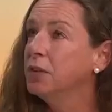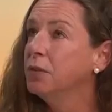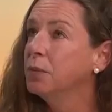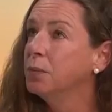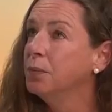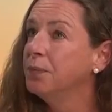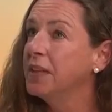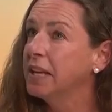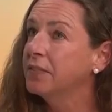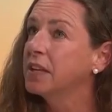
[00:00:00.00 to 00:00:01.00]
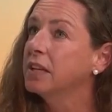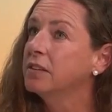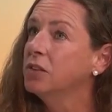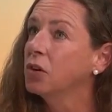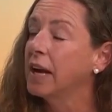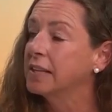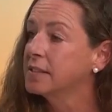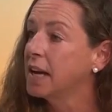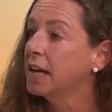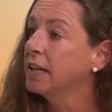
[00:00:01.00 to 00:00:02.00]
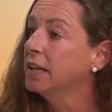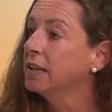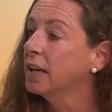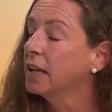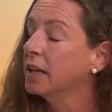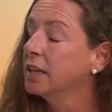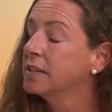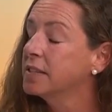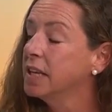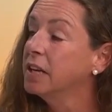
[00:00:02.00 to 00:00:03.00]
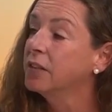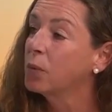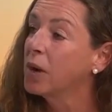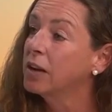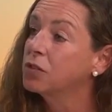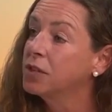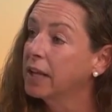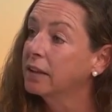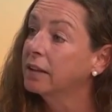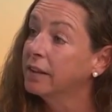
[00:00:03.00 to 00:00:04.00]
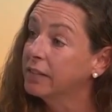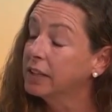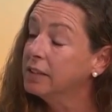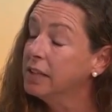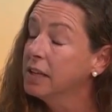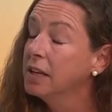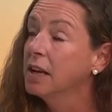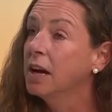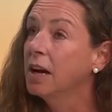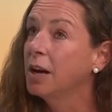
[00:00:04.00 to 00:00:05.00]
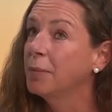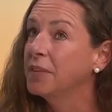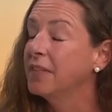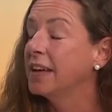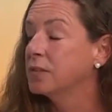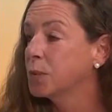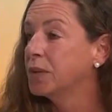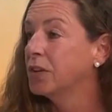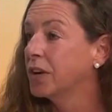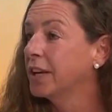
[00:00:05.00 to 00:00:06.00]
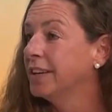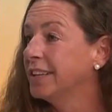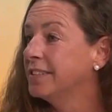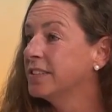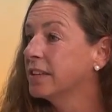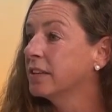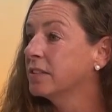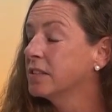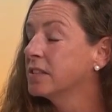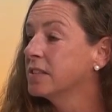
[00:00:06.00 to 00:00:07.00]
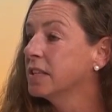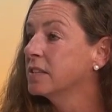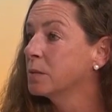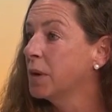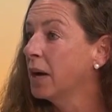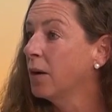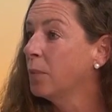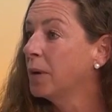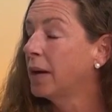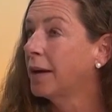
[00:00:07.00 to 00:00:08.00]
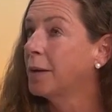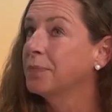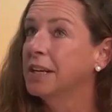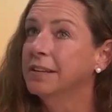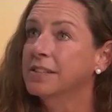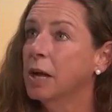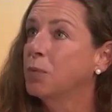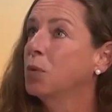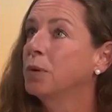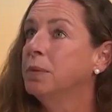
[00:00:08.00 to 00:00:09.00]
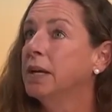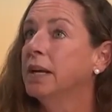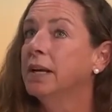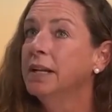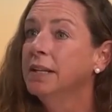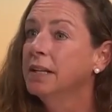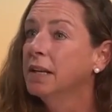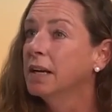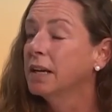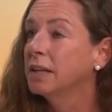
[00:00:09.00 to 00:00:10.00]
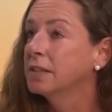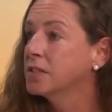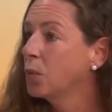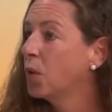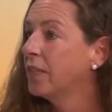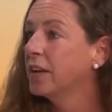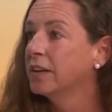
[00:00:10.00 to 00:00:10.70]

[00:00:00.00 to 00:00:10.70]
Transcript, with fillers: you think that your anxiety uh, is getting in the way of your daily living, um, then that's when you're going to need to to seek some help. Um, an example would be uh, someone that